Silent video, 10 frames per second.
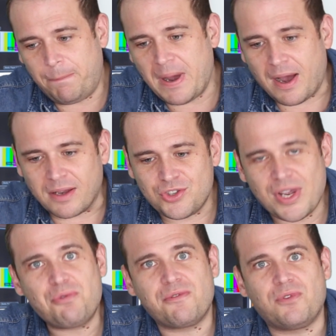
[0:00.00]
But
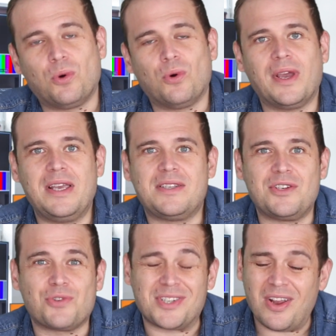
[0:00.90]
Channel 4 is
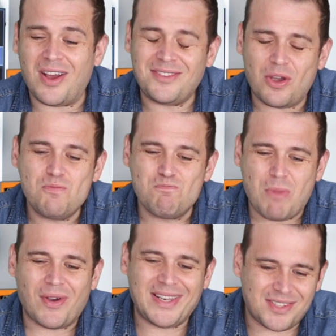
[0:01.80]
interesting. I don't
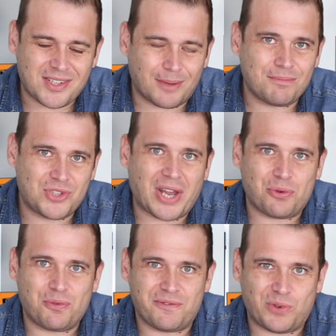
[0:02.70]
mind some
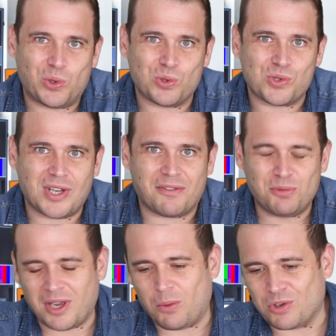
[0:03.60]
Channel 4 stuff. I
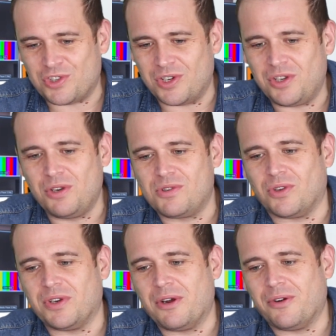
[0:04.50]
won't go watching the news
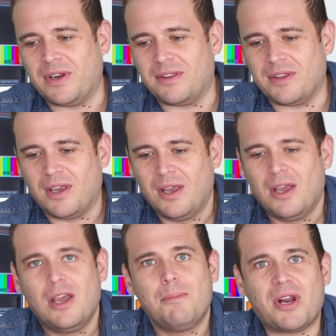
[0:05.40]
on there or anything.
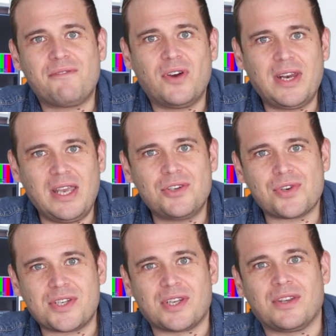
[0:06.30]
But I find it
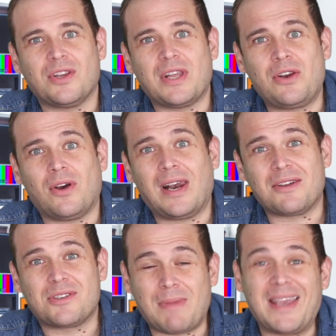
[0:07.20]
interesting that they're not
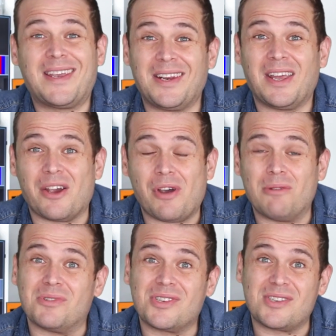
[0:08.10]
allowed to make any of their
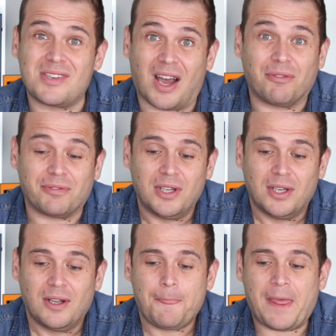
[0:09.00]
own stuff.
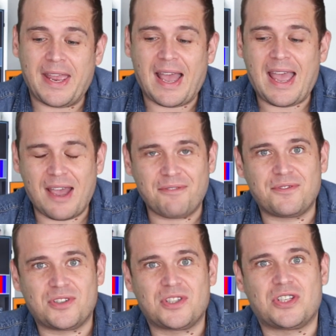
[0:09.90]
They
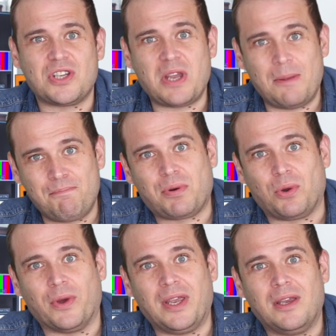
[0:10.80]
have to
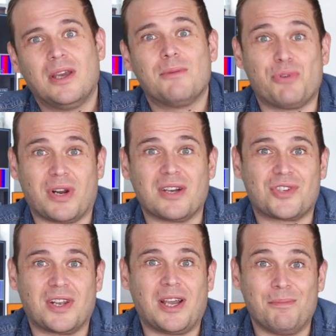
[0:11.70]
employ
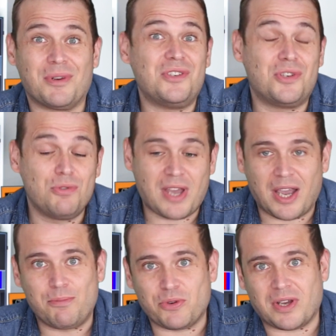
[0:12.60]
production companies,
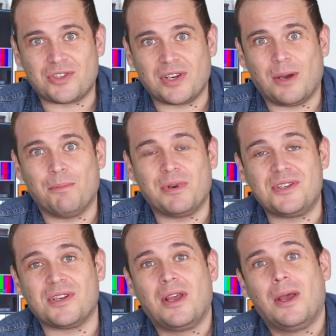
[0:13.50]
UK production
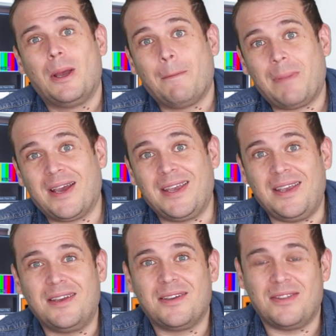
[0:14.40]
companies, and
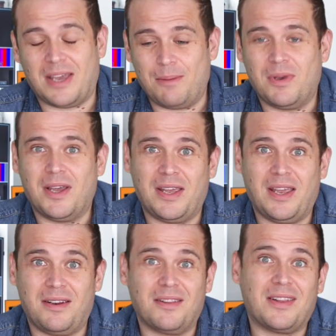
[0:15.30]
pay them. And
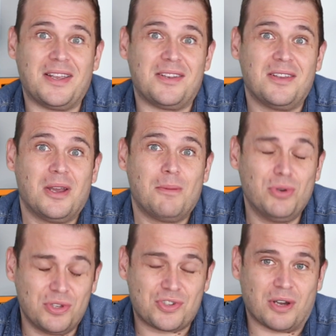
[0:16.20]
then they
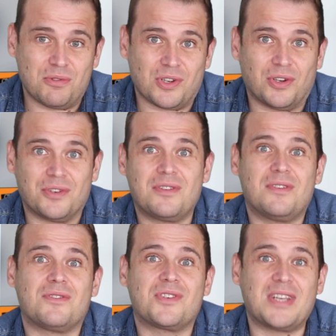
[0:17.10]
put the shows on,
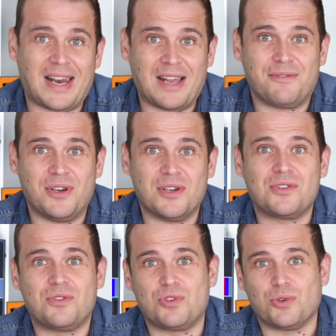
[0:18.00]
sell
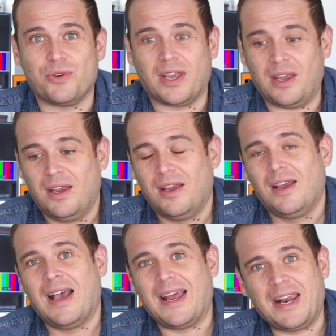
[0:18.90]
adverts during it,
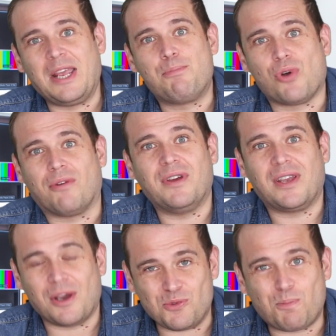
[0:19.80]
and any
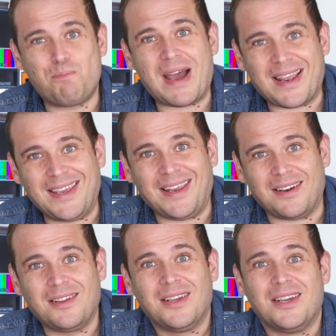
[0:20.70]
profit goes back
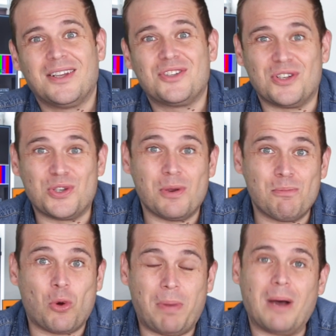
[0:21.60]
in to doing
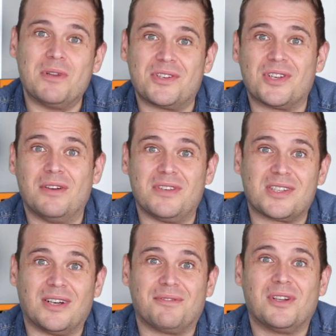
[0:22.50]
more public service
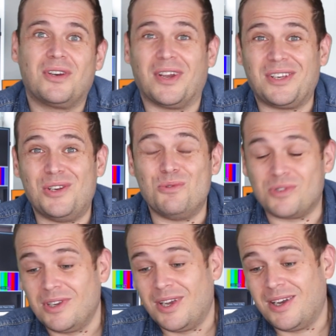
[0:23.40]
stuff like
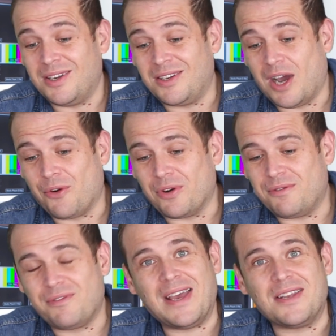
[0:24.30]
news and current
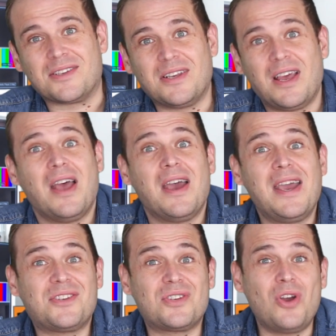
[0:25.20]
affairs.
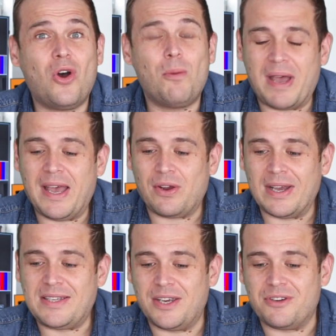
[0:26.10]
It's not a bad
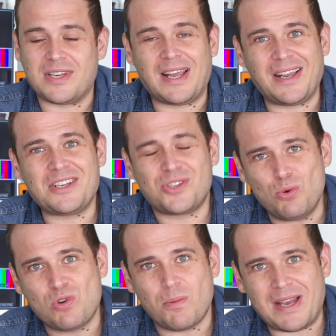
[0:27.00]
idea, isn't it? Now, there's
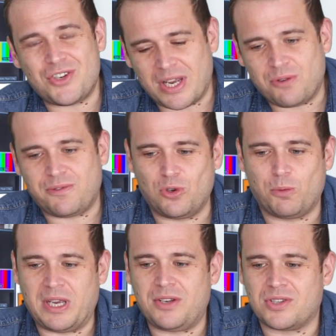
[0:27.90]
talk about Channel
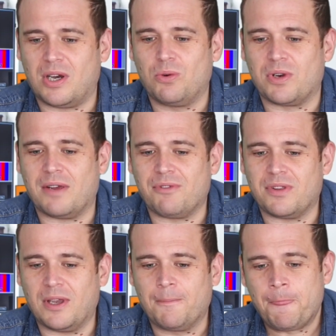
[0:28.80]
4 being sold and
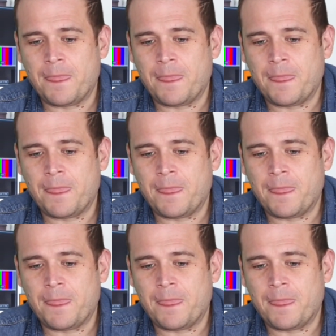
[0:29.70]
everything.